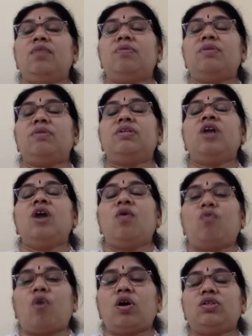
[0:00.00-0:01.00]
means
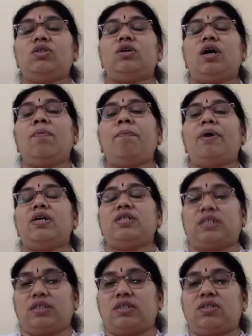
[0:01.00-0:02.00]
what a
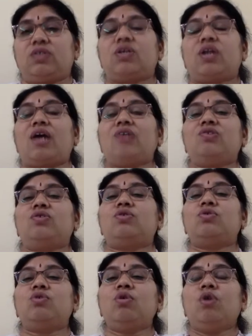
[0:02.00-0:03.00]
person tries
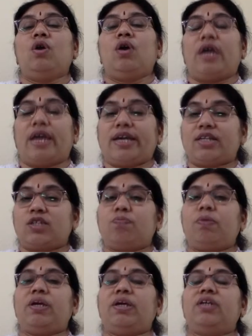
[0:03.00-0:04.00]
to
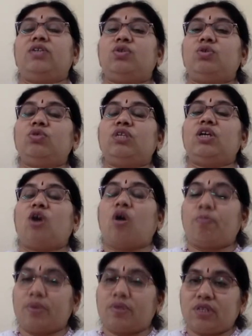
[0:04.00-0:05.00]
explain to the
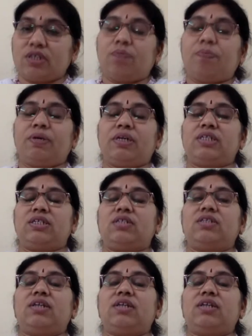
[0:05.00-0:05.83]
opposite person,